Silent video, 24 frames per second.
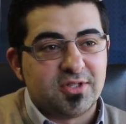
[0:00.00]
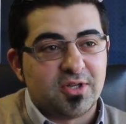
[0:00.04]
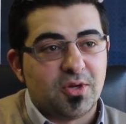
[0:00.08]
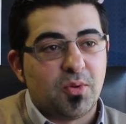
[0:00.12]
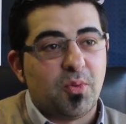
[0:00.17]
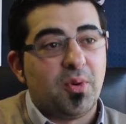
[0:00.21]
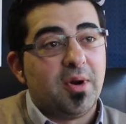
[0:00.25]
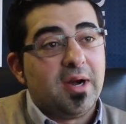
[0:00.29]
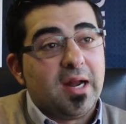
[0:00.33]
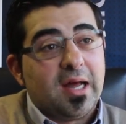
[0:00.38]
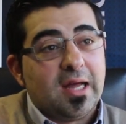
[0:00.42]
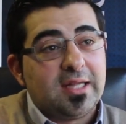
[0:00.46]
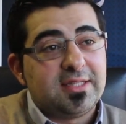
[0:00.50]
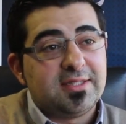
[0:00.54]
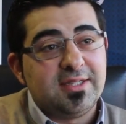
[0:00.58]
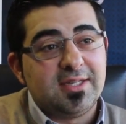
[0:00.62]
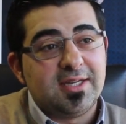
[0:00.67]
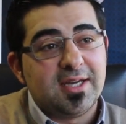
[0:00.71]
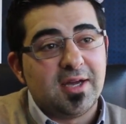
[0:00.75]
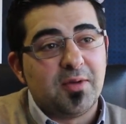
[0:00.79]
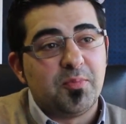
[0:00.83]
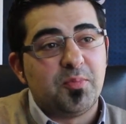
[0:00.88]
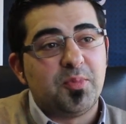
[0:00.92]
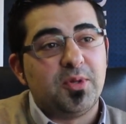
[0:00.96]
You know, we're an
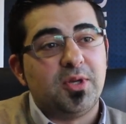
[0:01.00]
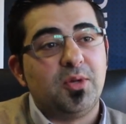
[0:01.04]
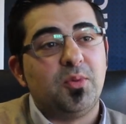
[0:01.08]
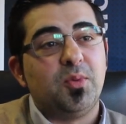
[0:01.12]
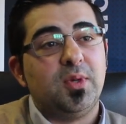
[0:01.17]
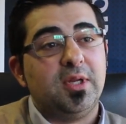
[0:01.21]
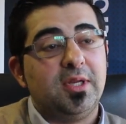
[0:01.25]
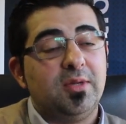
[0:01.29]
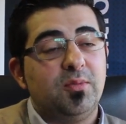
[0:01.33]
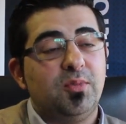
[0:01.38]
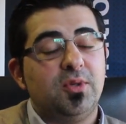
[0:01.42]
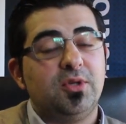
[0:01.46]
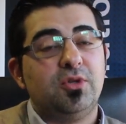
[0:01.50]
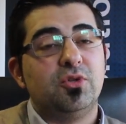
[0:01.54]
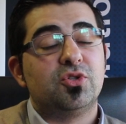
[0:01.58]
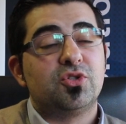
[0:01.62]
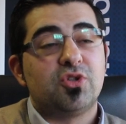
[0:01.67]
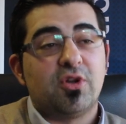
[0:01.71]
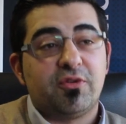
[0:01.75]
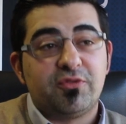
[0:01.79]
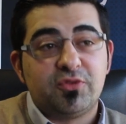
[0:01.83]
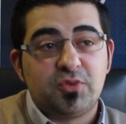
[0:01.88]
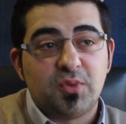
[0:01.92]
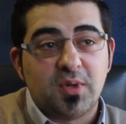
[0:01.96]
IT company, we do
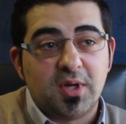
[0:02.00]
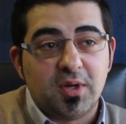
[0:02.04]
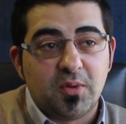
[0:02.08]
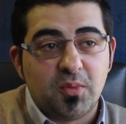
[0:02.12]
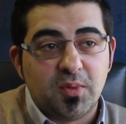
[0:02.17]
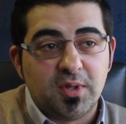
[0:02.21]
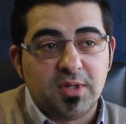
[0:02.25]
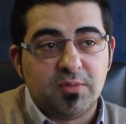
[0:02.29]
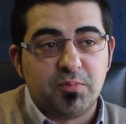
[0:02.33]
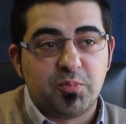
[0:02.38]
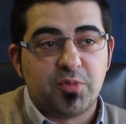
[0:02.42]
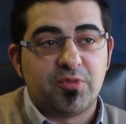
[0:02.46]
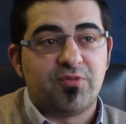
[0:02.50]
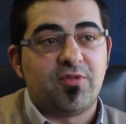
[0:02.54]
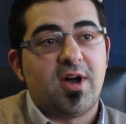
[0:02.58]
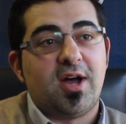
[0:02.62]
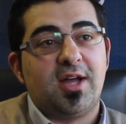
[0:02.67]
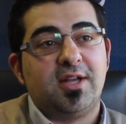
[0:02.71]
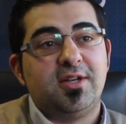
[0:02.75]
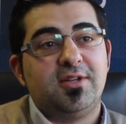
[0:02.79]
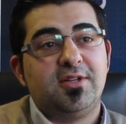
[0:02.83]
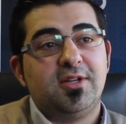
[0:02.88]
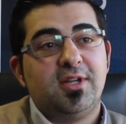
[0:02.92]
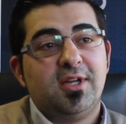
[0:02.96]
software, we
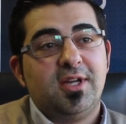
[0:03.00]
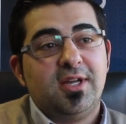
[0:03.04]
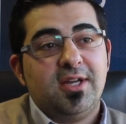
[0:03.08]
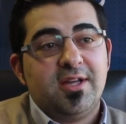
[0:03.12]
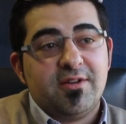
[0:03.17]
provide